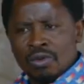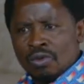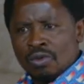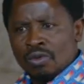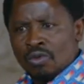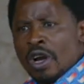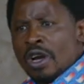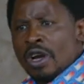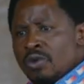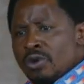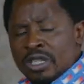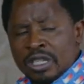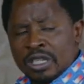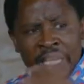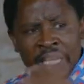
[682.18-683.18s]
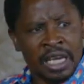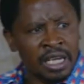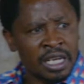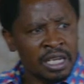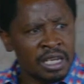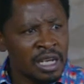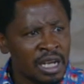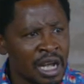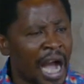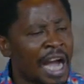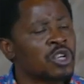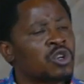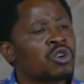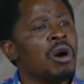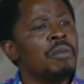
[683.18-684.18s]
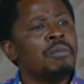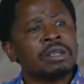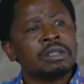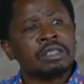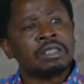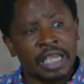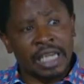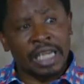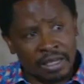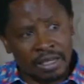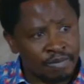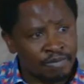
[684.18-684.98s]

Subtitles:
when you see uncommon thing